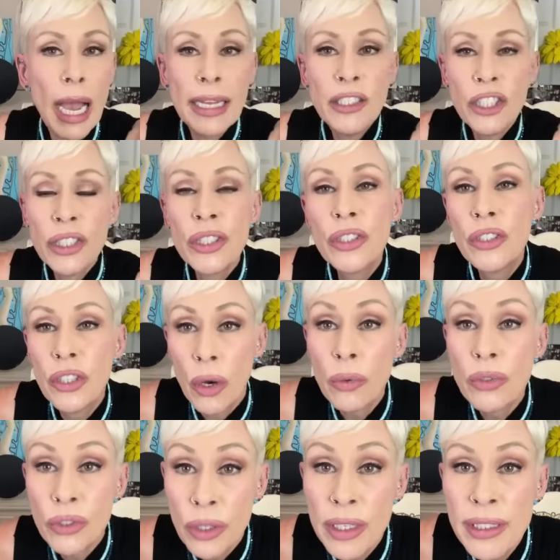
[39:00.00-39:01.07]
I just
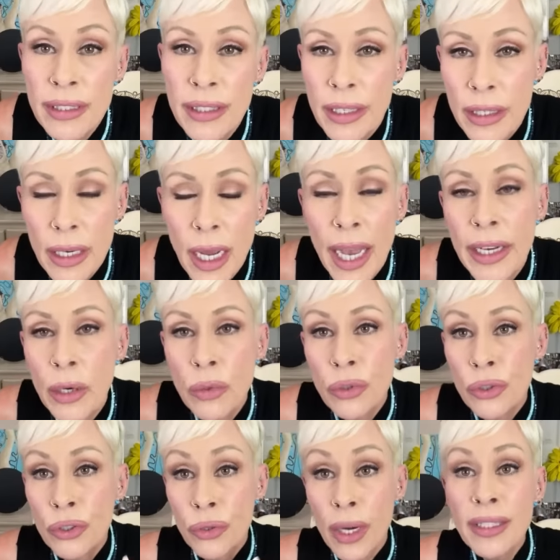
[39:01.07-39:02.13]
don't trust it. I don't
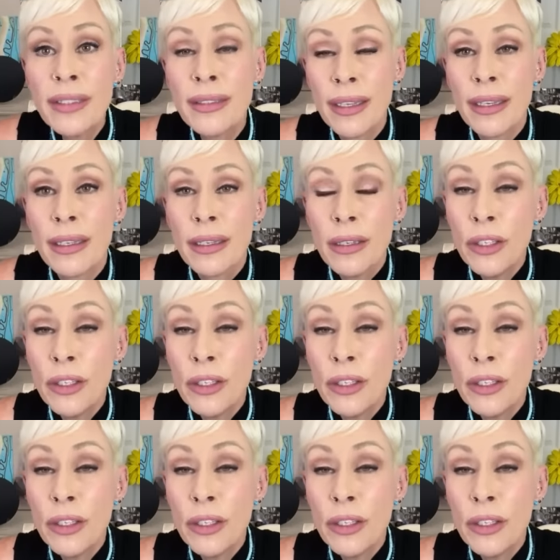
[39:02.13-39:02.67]
trust it.